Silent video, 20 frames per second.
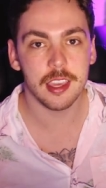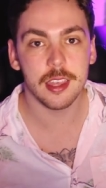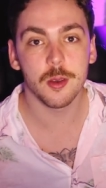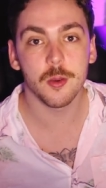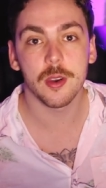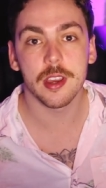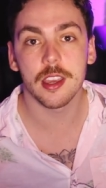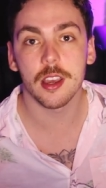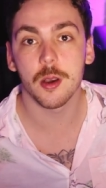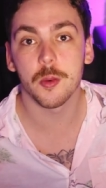Either
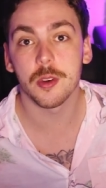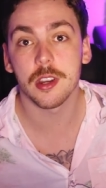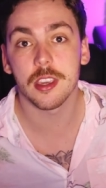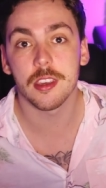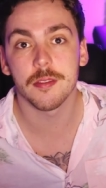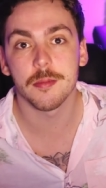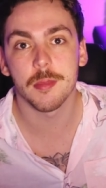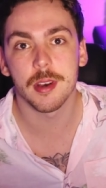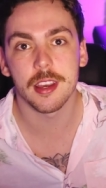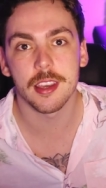way, I want to
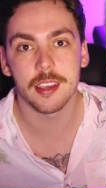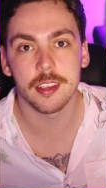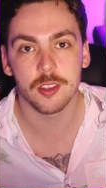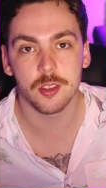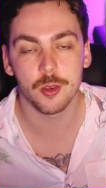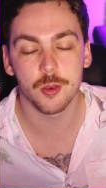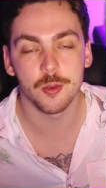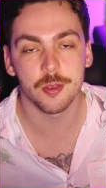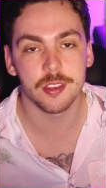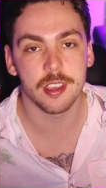give my
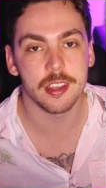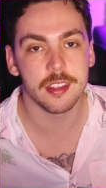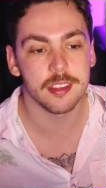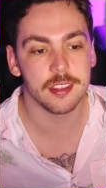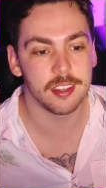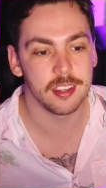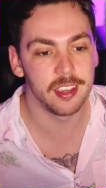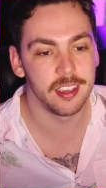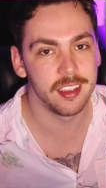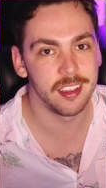two
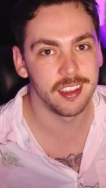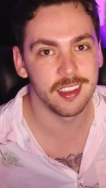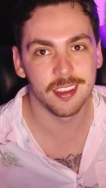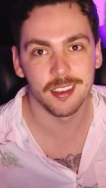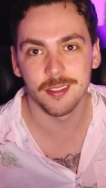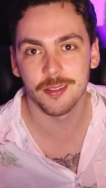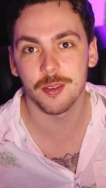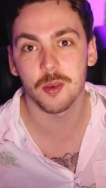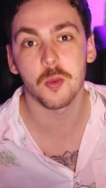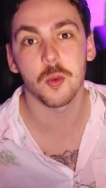cents
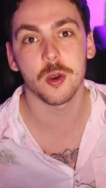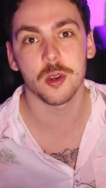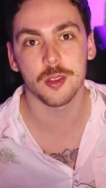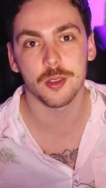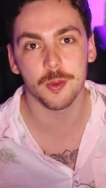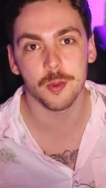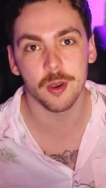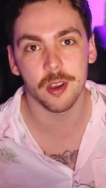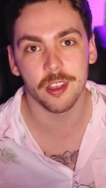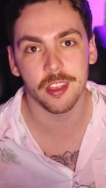for what
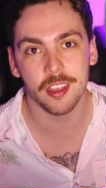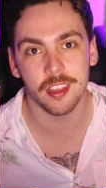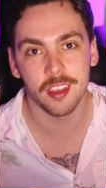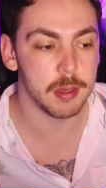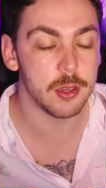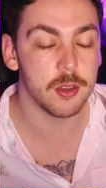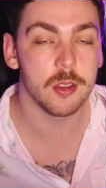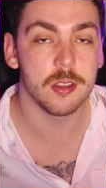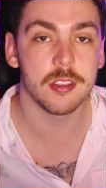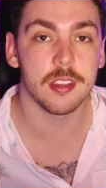it's worth,
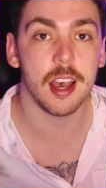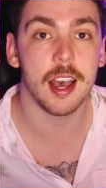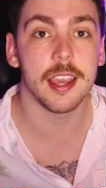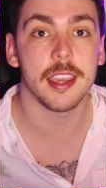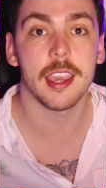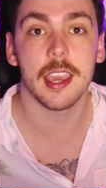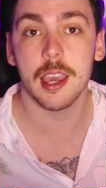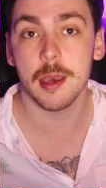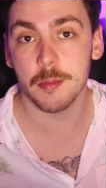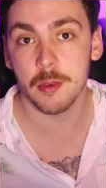because I
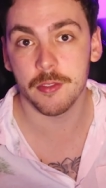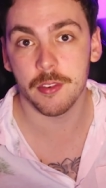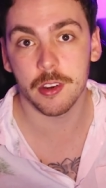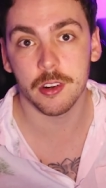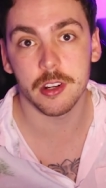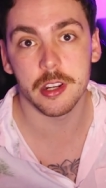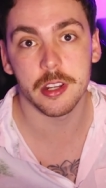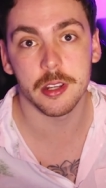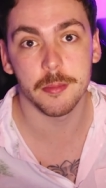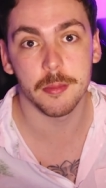am a
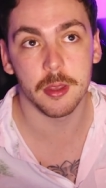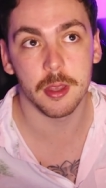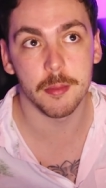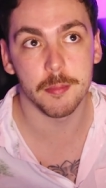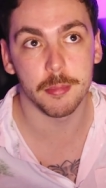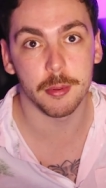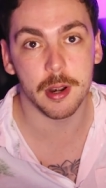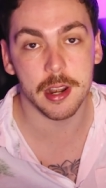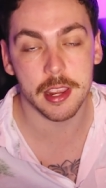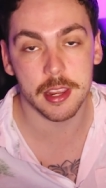very
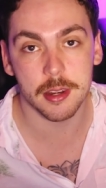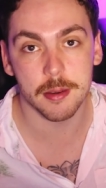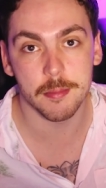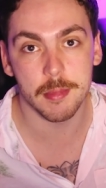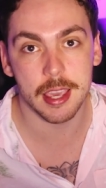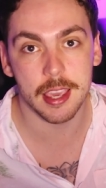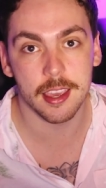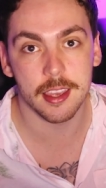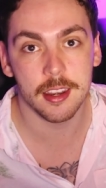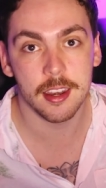brain
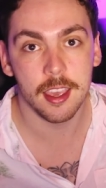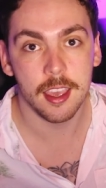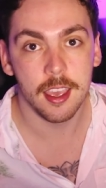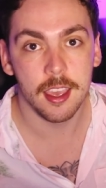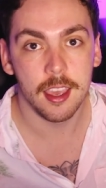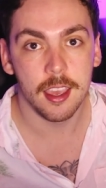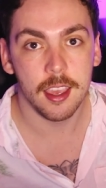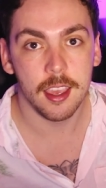man,